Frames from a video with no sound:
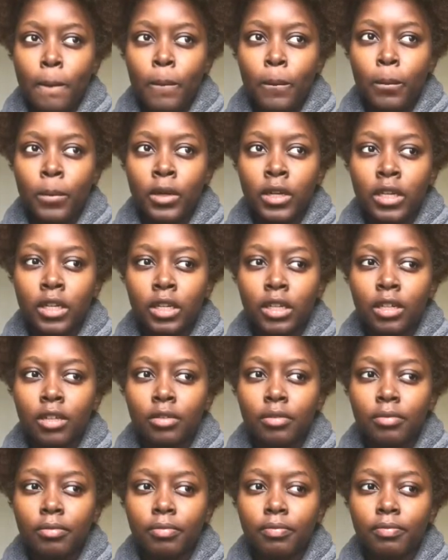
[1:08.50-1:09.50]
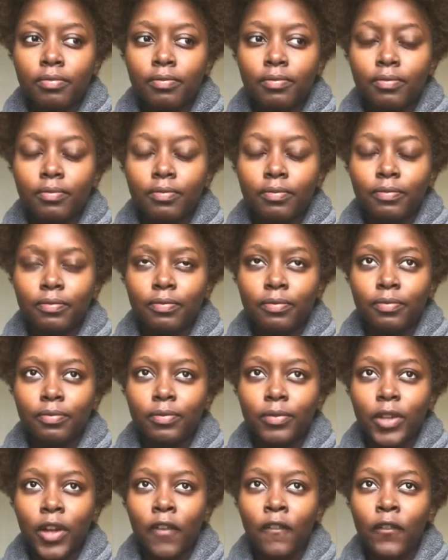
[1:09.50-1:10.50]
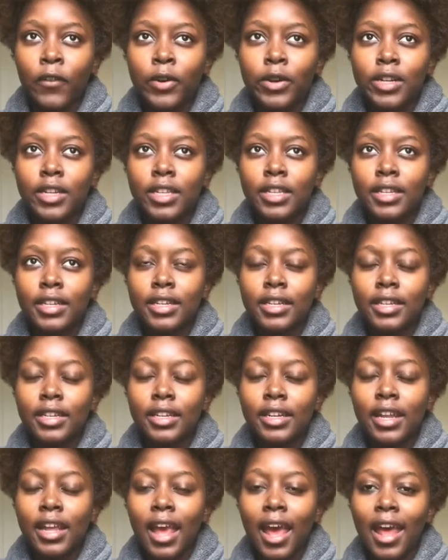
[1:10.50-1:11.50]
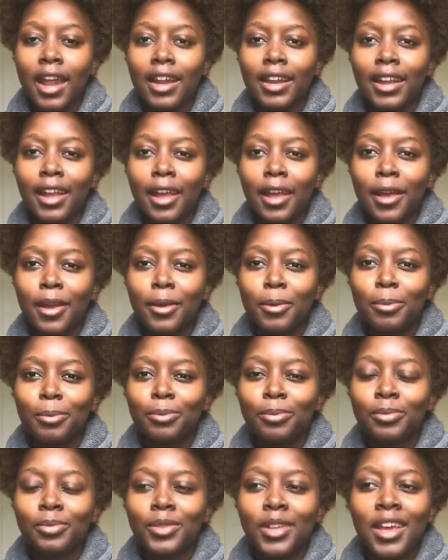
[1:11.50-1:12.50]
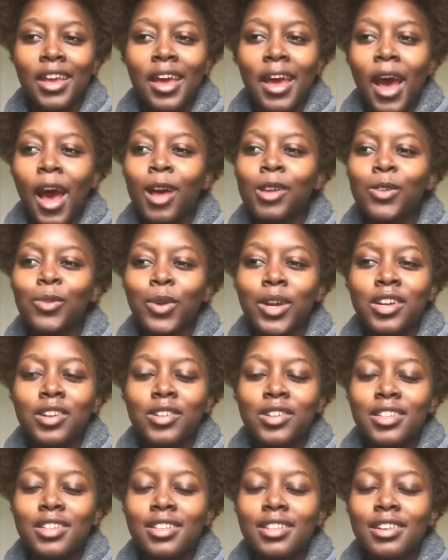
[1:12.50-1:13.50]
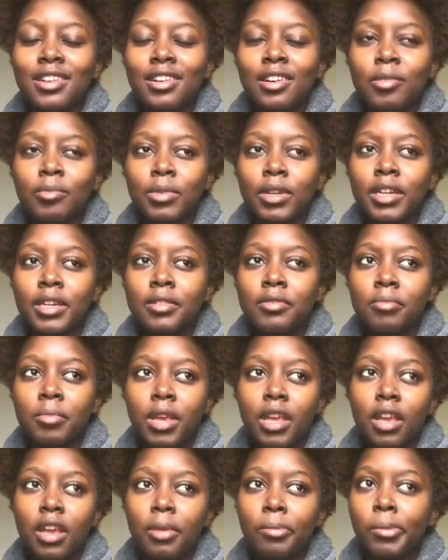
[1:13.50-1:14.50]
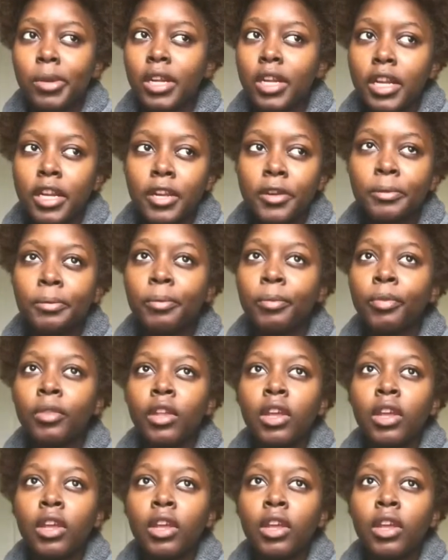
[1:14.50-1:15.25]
But of course it did it hadn't came. I was waiting on it to come because me and BD